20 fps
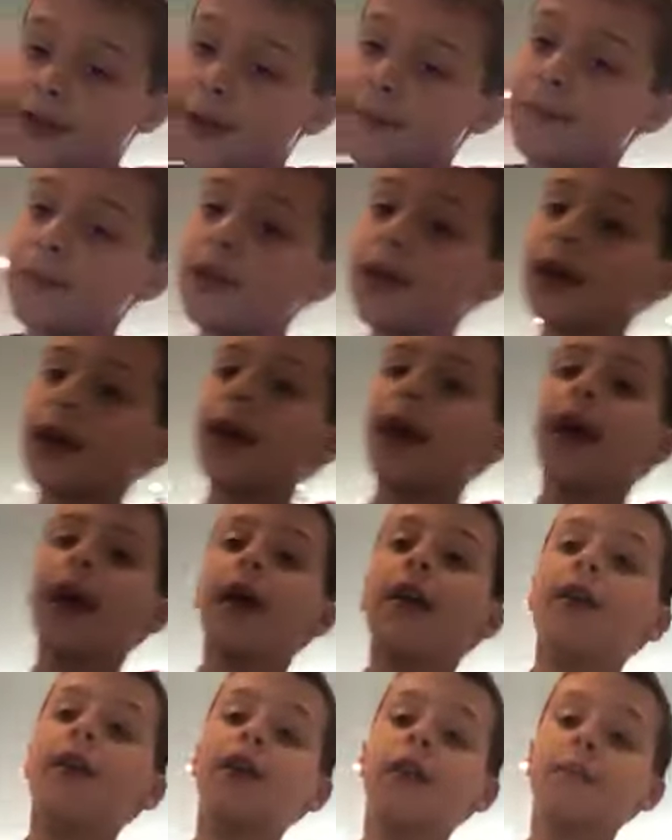them,
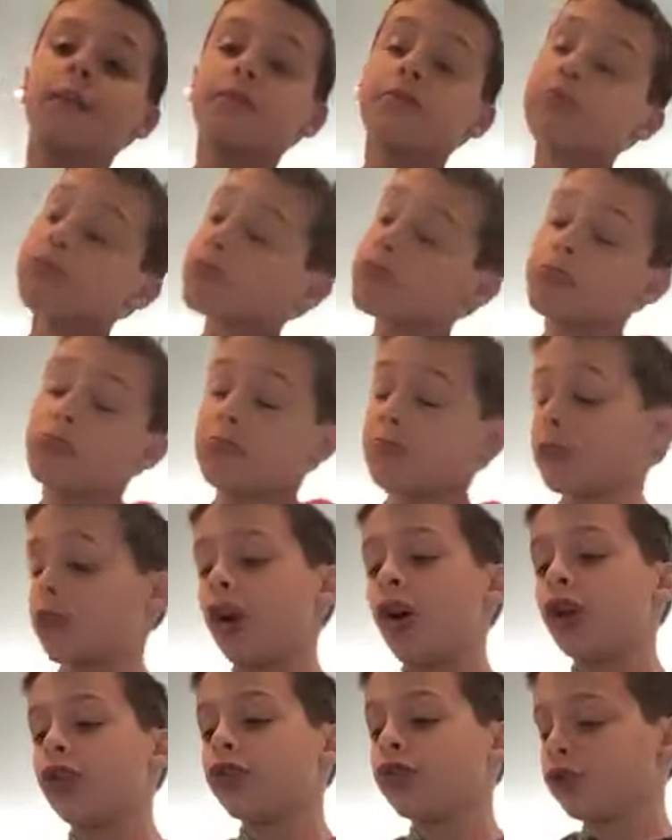and
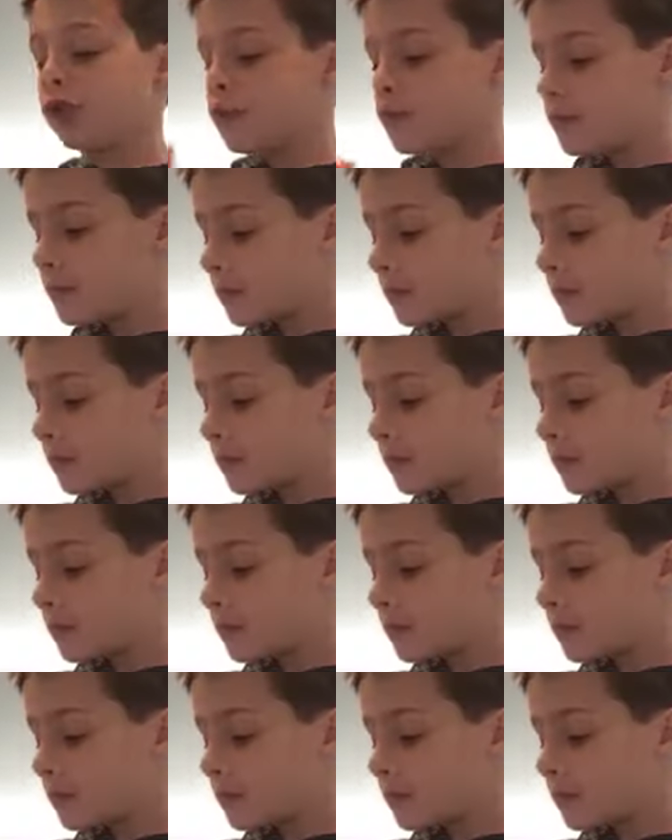honestly,